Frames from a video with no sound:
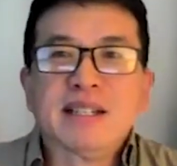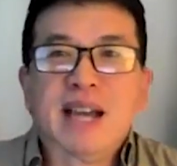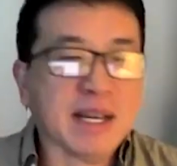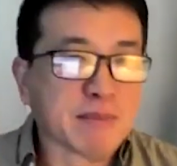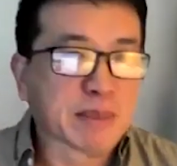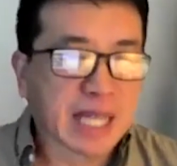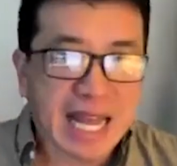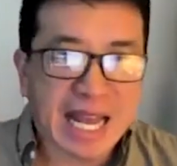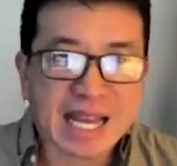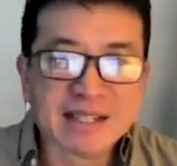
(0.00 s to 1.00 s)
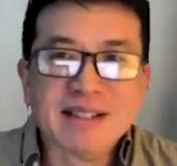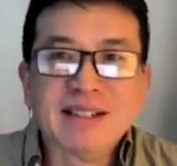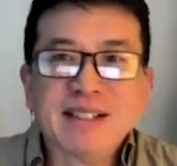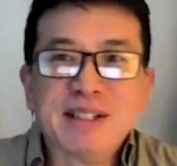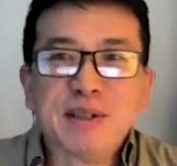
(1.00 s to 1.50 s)
and plan
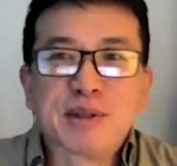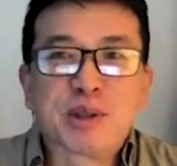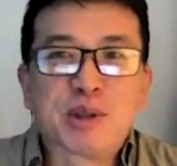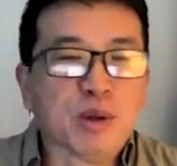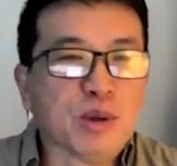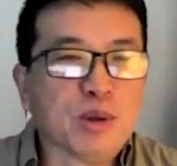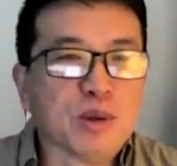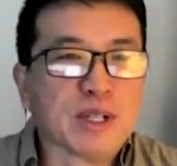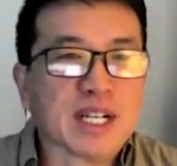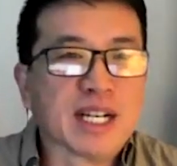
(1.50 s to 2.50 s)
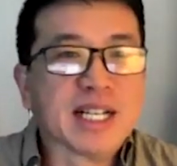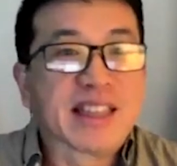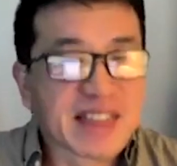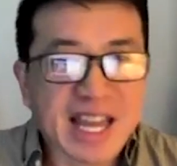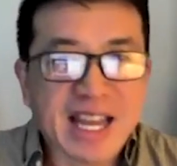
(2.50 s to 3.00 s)
to
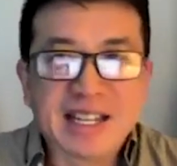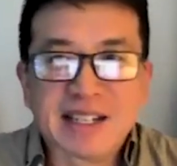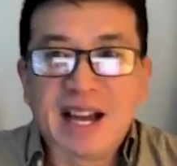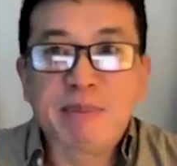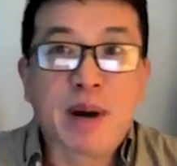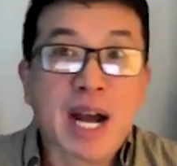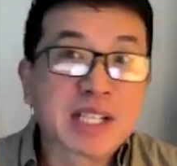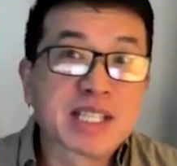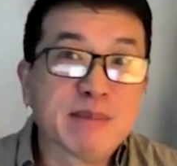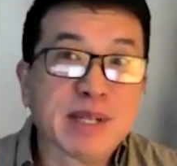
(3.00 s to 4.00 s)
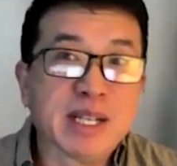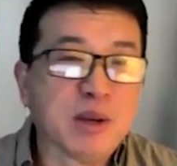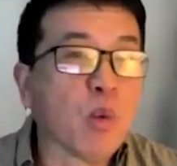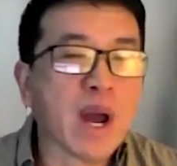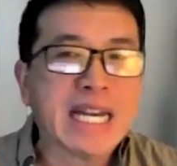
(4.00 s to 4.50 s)
thin approximately
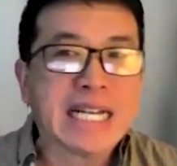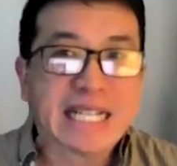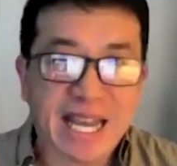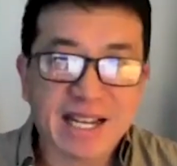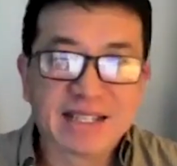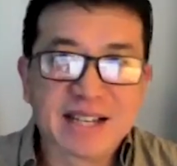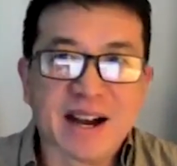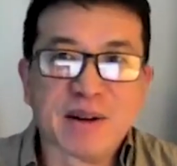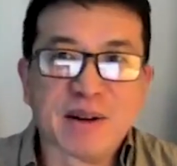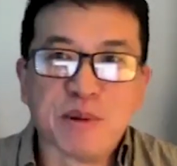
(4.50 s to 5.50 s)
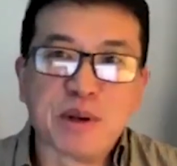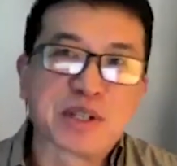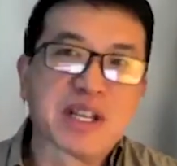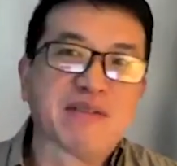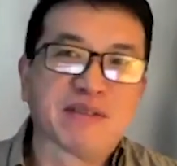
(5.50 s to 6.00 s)
1 gigaton
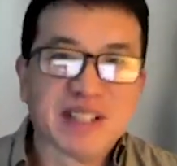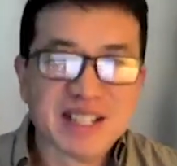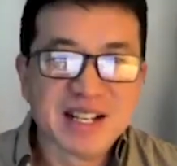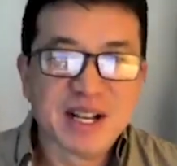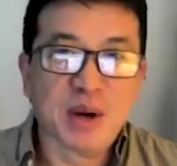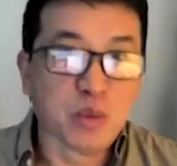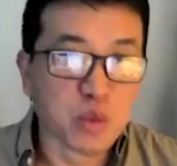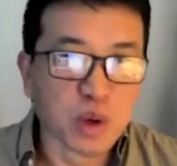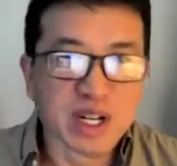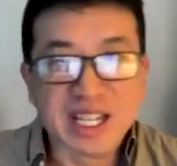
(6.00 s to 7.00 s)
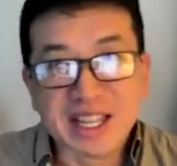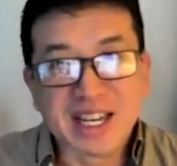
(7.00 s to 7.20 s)
worth of wood in the